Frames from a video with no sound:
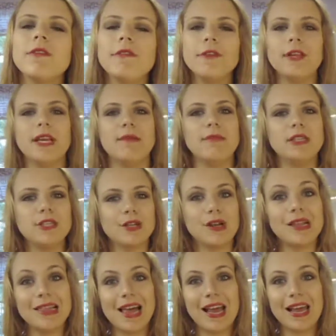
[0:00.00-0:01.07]
If you did, be sure
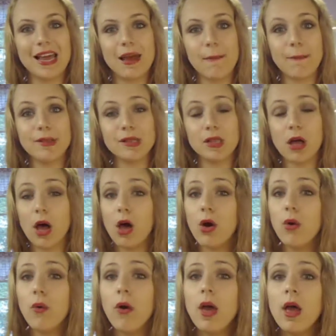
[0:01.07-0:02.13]
to like it
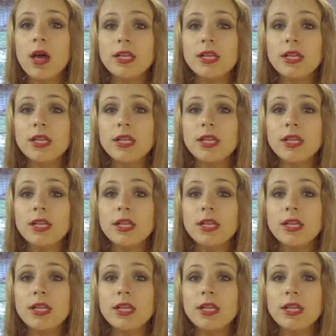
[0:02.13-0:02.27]
below.